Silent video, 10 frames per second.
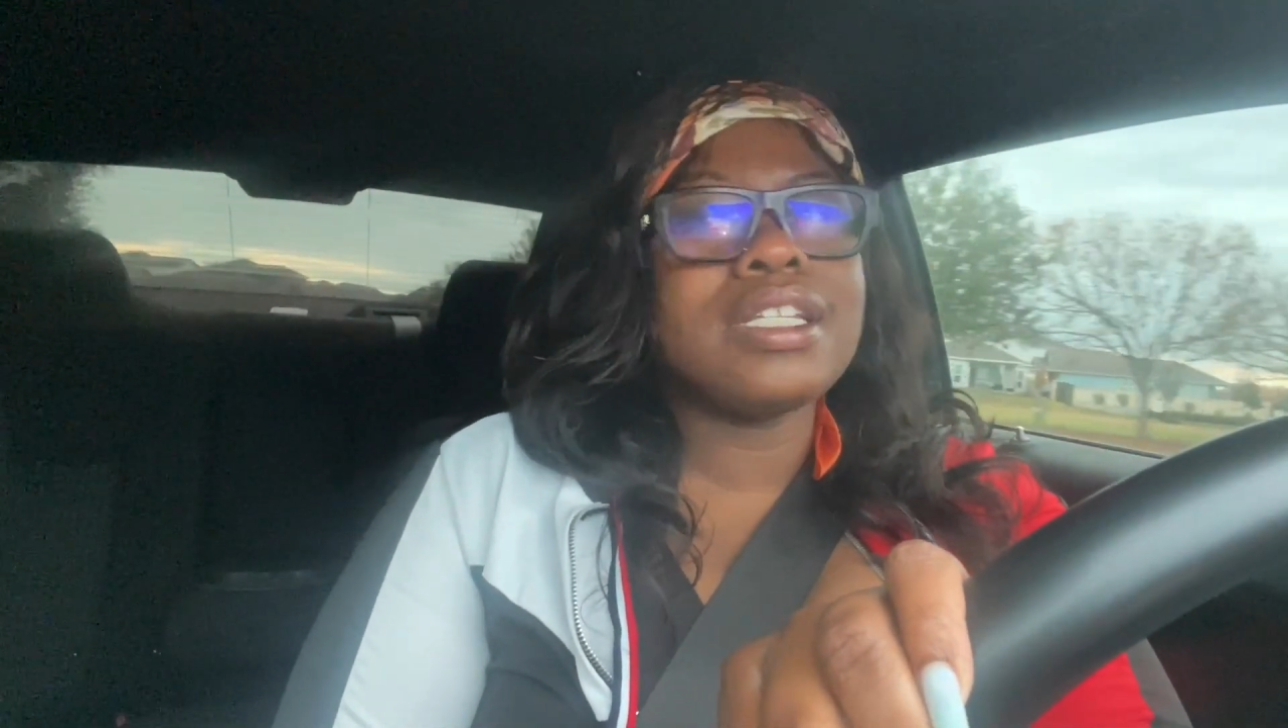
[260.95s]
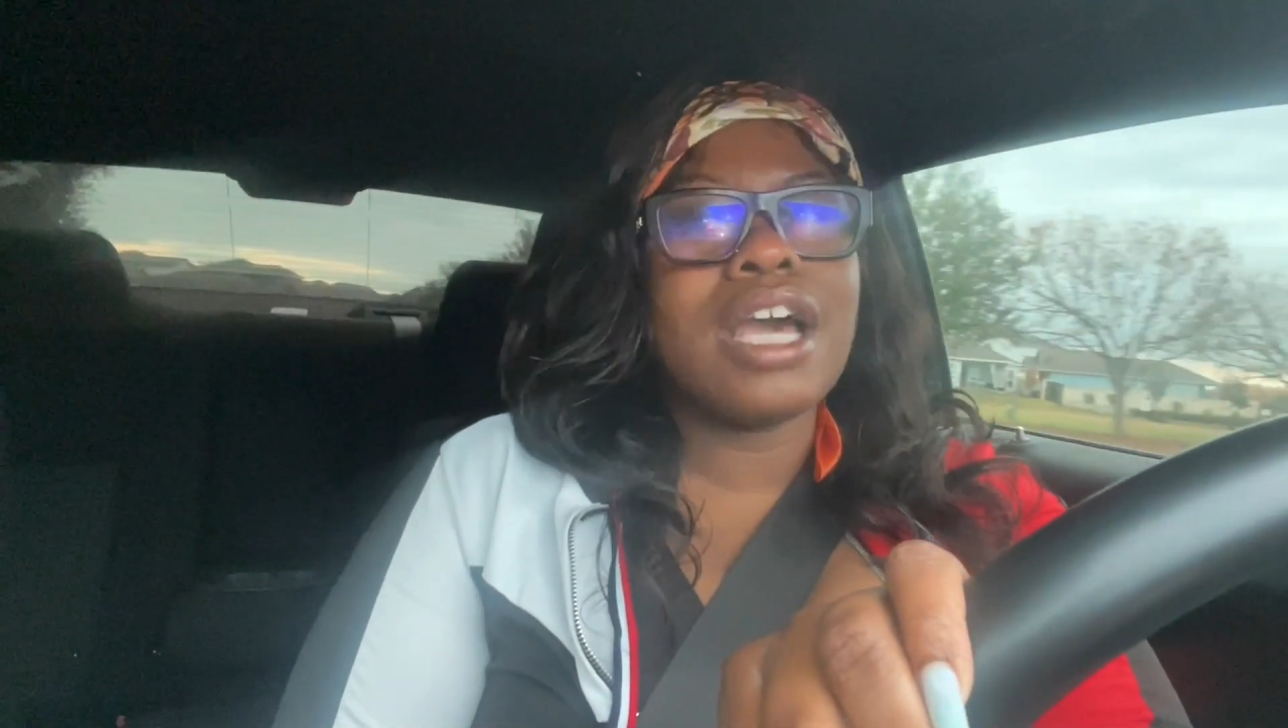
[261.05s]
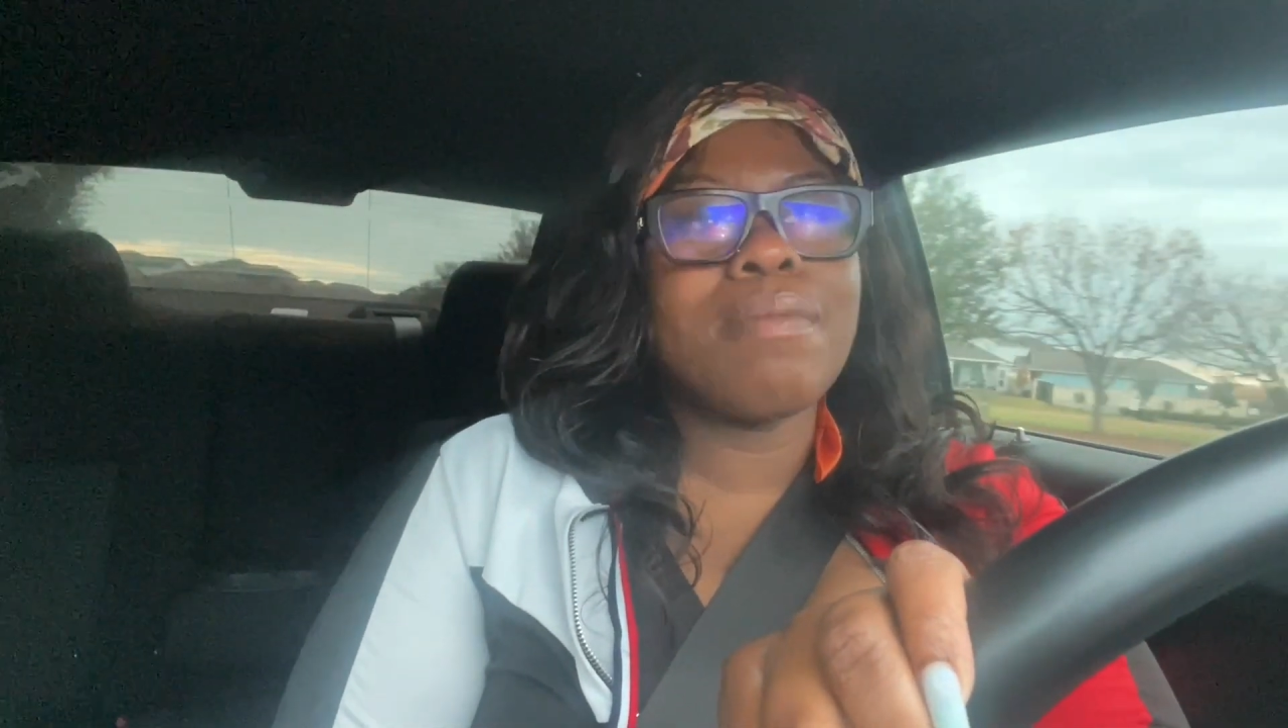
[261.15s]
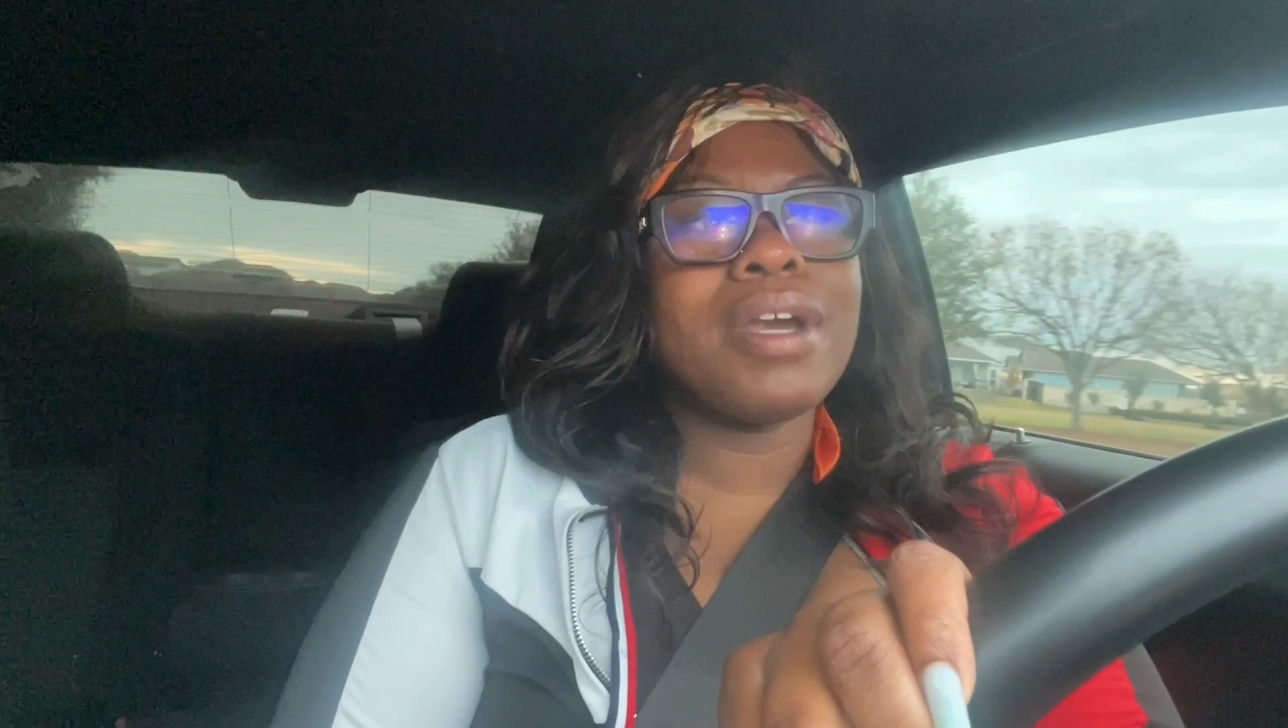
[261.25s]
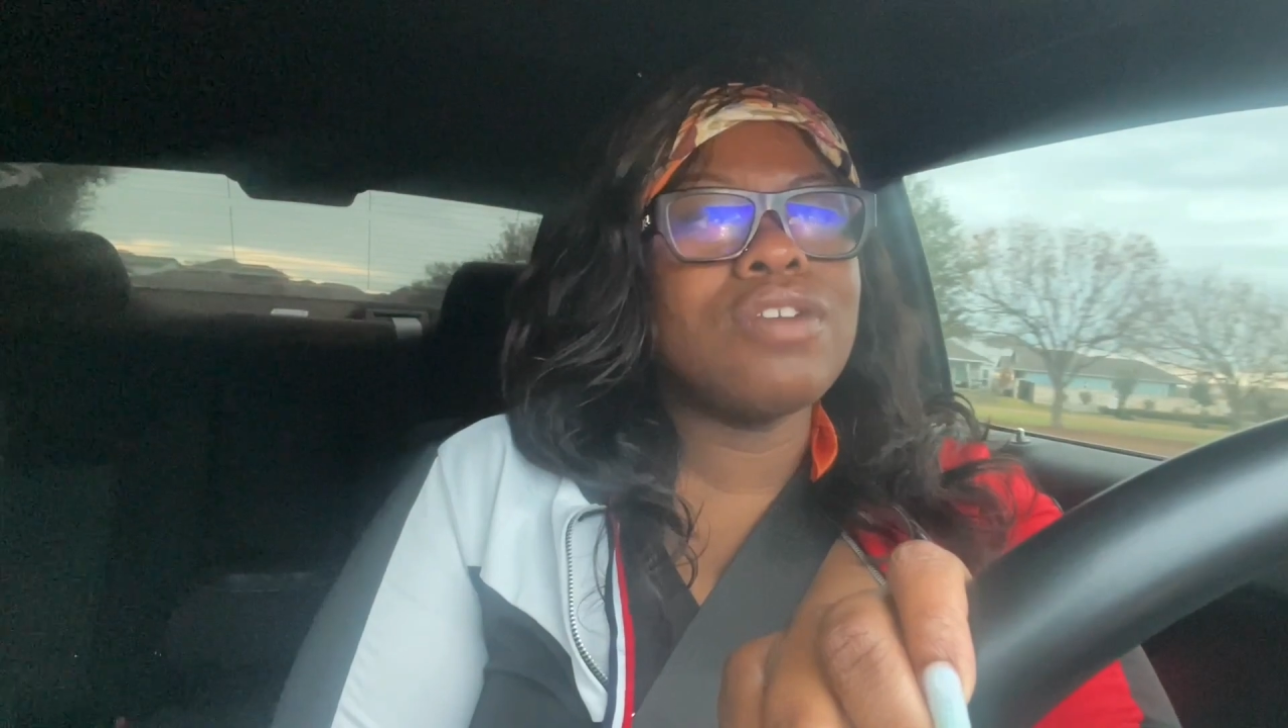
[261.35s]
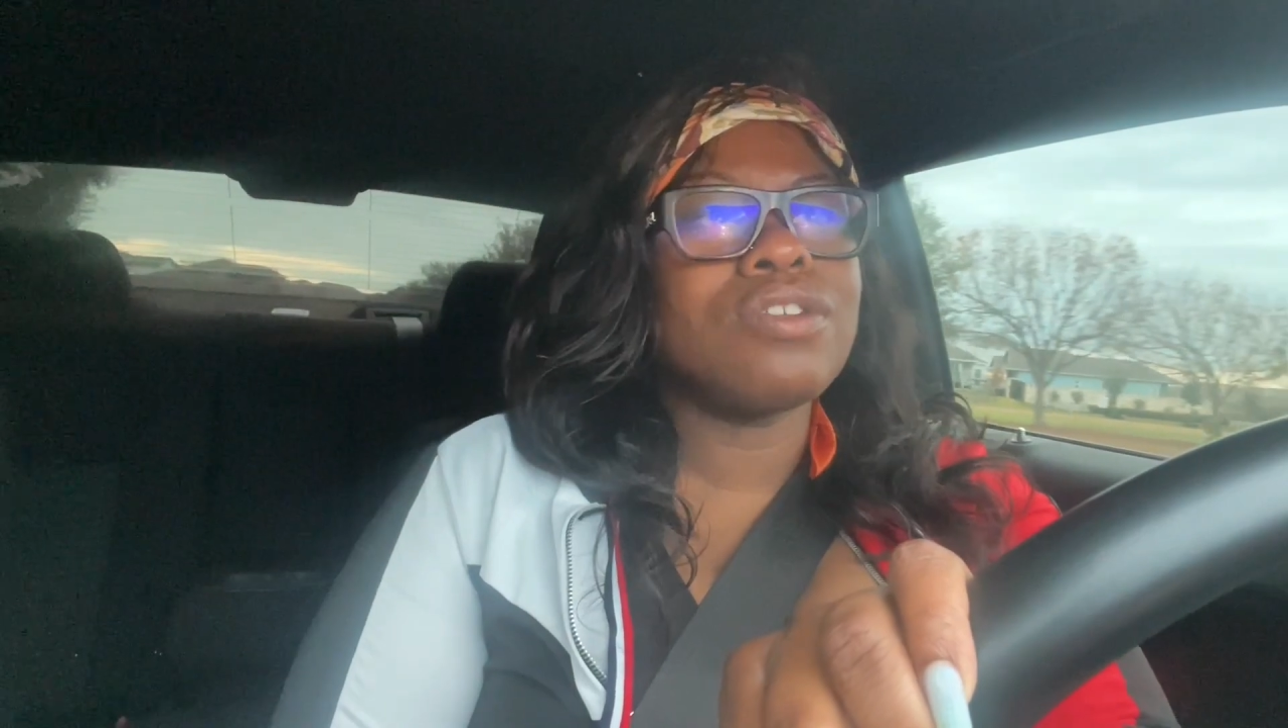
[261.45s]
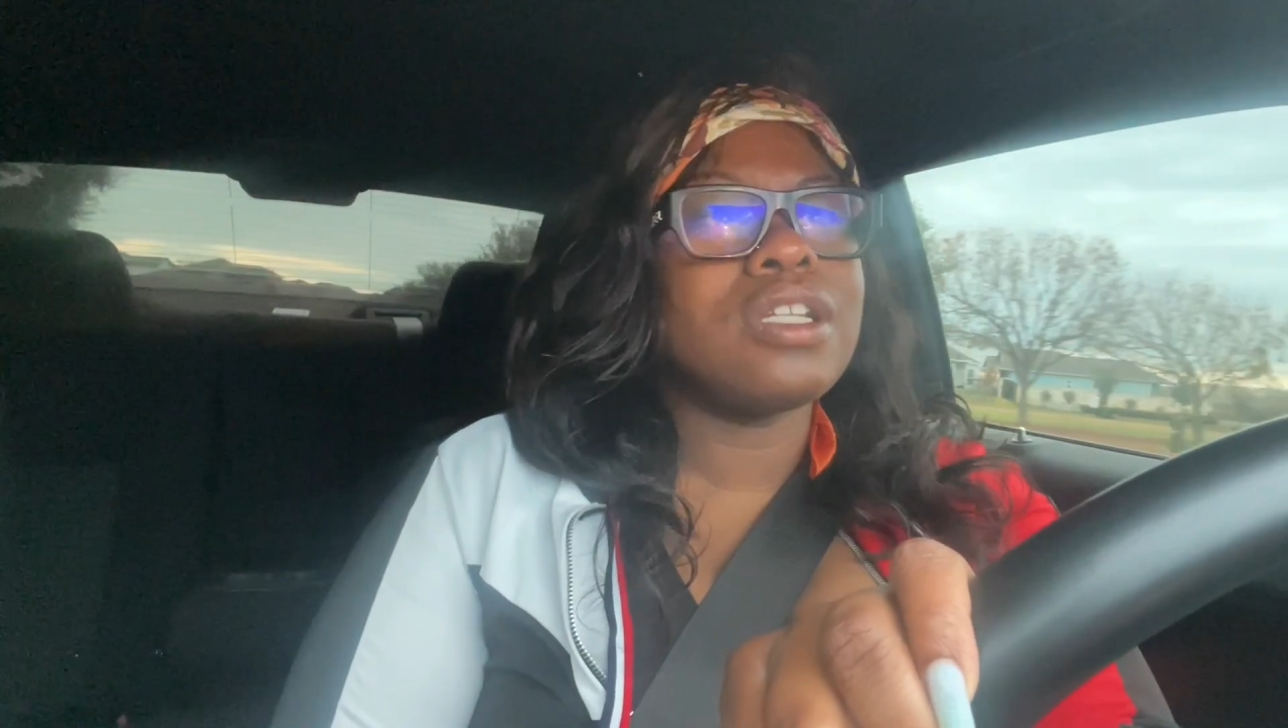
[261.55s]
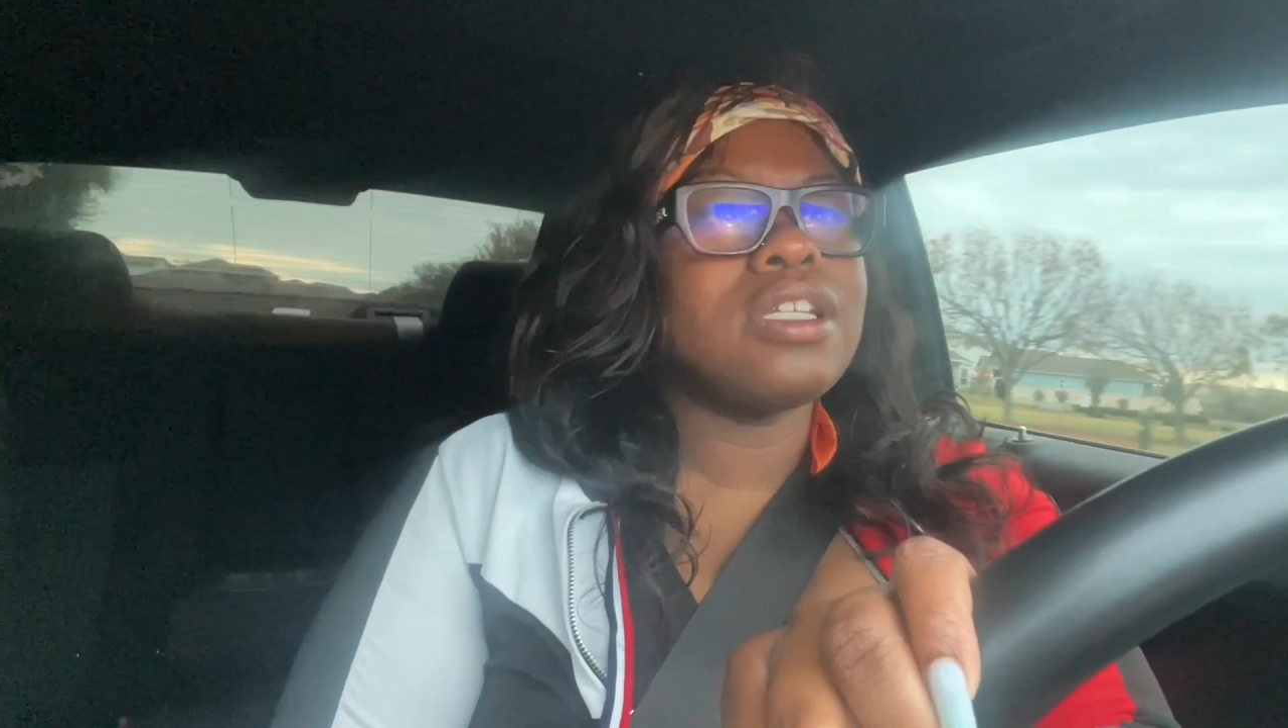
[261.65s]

time I usually